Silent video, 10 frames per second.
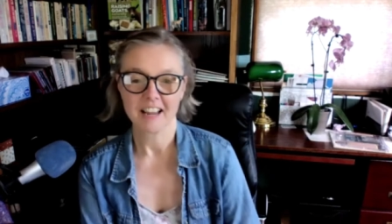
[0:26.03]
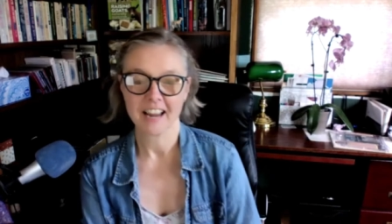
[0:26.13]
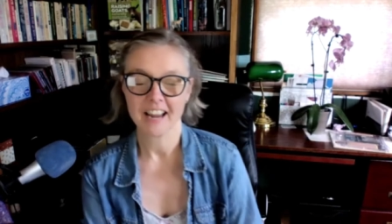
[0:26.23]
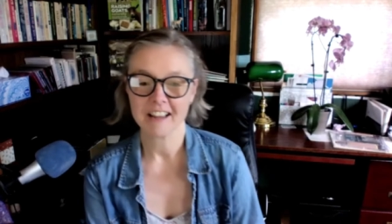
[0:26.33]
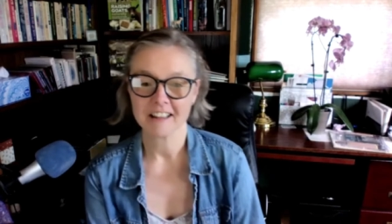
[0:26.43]

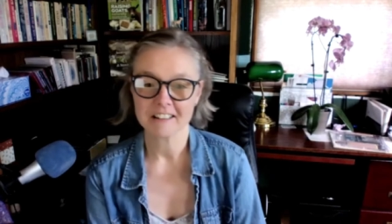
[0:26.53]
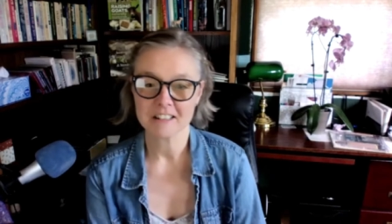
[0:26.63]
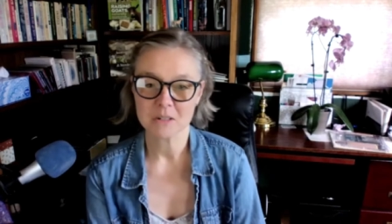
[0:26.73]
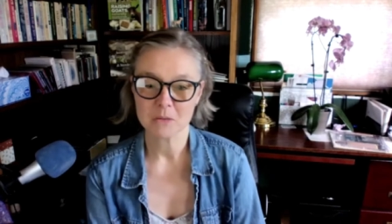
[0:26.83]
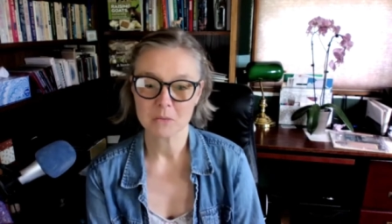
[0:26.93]

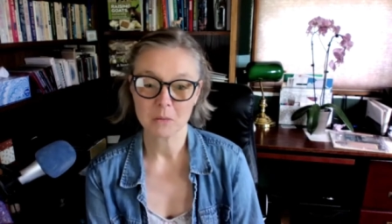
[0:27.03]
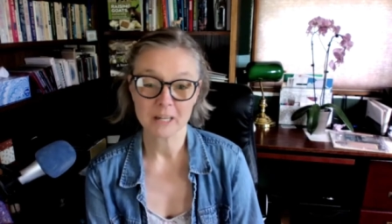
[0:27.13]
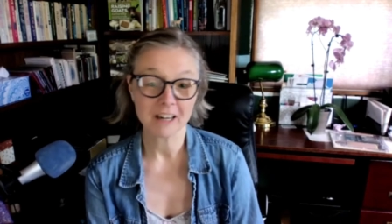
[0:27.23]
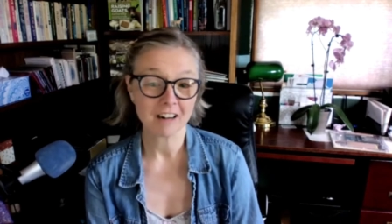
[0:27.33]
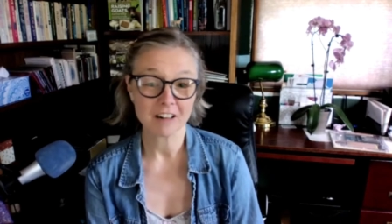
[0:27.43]
And
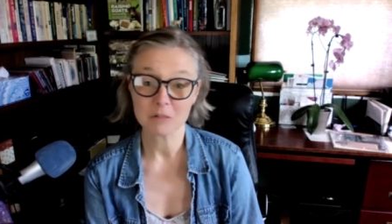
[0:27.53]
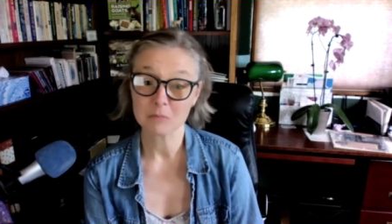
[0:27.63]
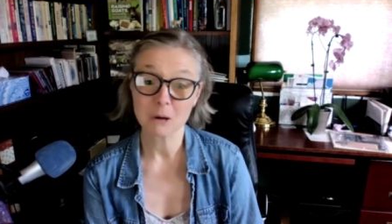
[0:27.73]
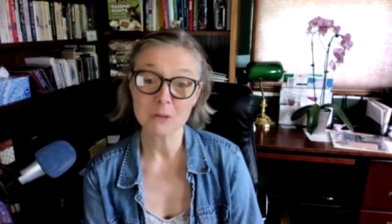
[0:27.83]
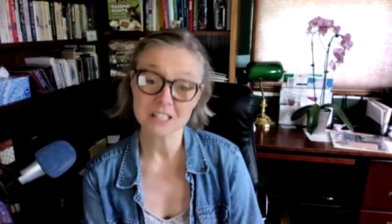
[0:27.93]
we are
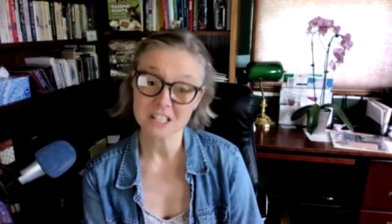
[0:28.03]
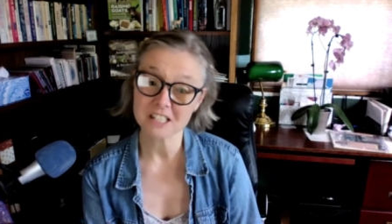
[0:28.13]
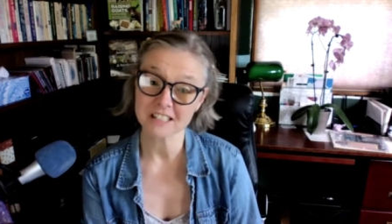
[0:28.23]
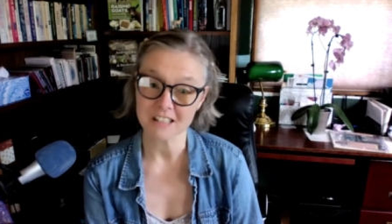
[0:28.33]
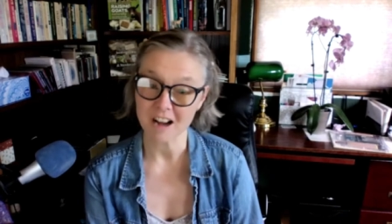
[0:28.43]
mostly
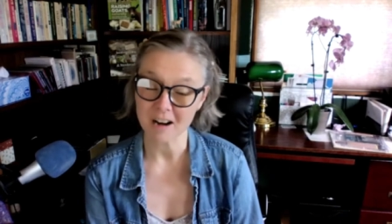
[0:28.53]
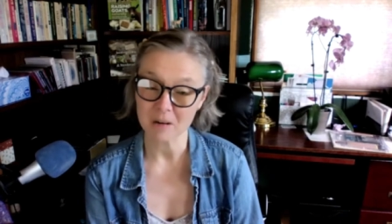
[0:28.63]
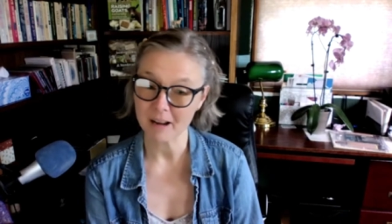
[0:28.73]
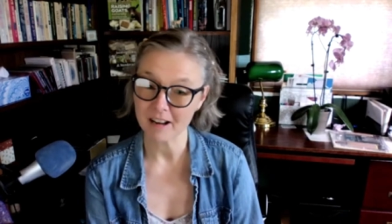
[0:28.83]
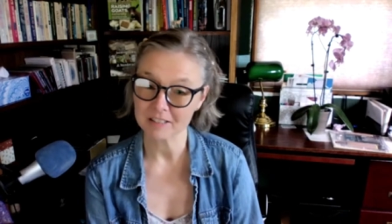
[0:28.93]
just going to talk
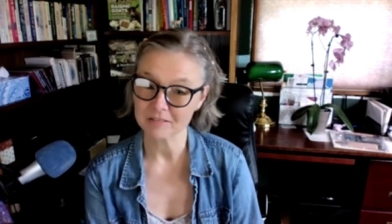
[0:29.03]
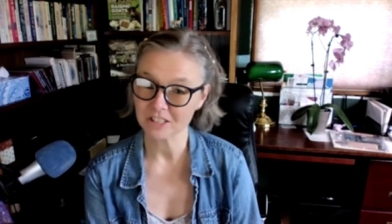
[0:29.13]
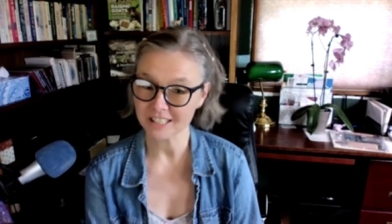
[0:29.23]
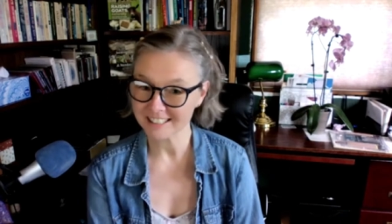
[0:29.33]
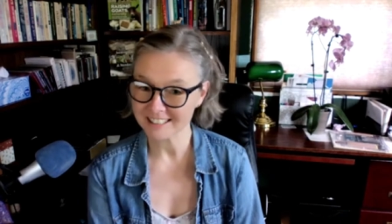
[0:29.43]
about
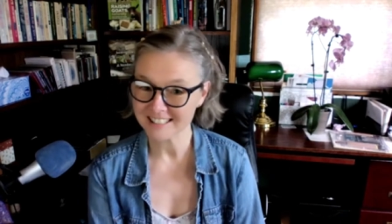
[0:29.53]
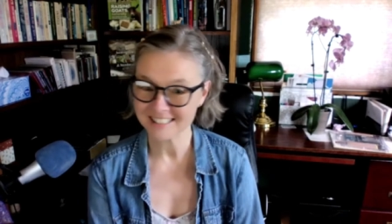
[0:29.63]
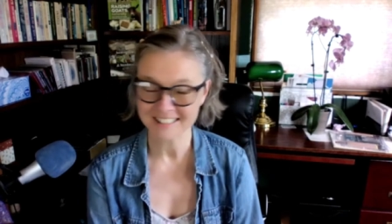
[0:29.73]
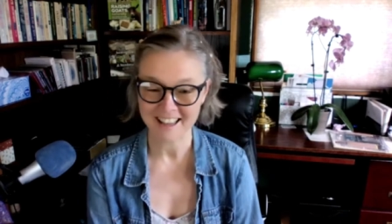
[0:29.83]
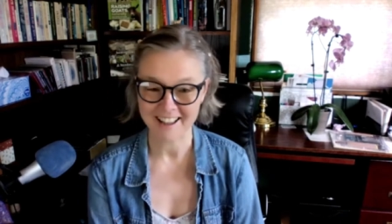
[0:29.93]
chickens
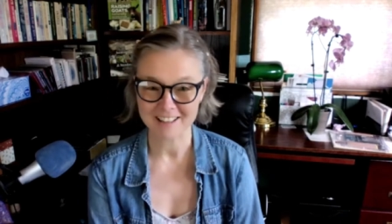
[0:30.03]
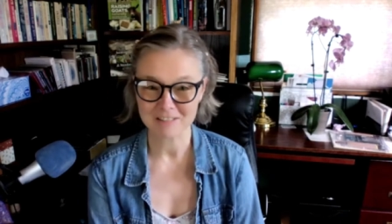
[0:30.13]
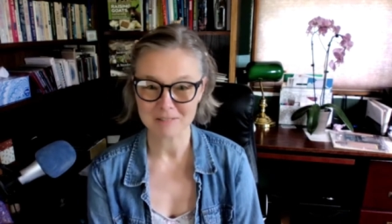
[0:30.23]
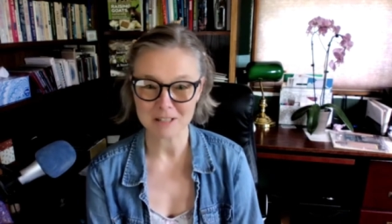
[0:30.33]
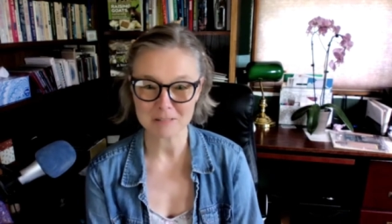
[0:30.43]

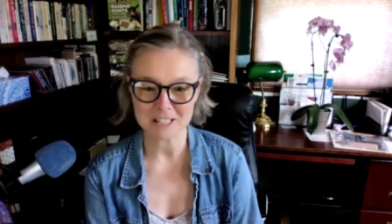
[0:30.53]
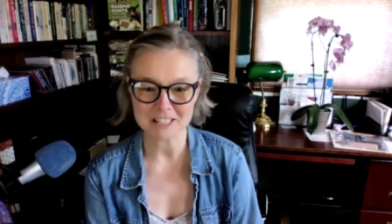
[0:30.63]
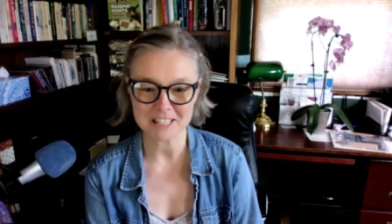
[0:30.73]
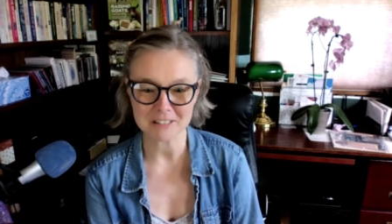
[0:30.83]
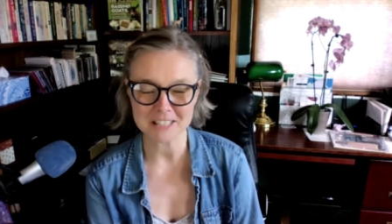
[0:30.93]
today. Welcome to
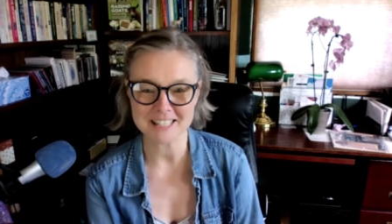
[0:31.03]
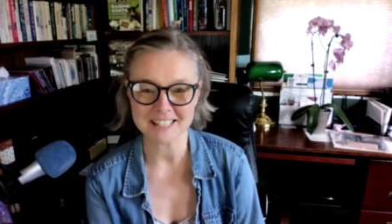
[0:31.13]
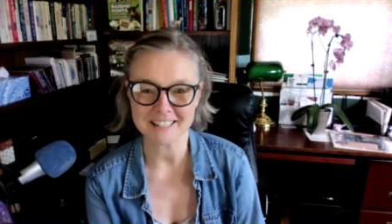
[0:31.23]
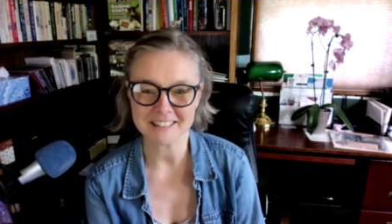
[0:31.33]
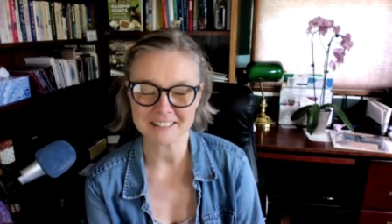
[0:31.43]
the show,
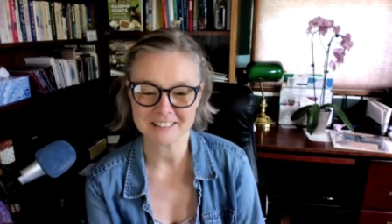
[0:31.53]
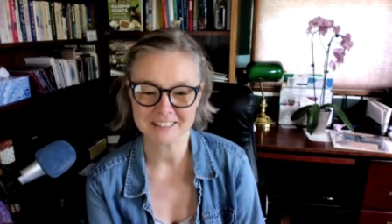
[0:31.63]
Lisa.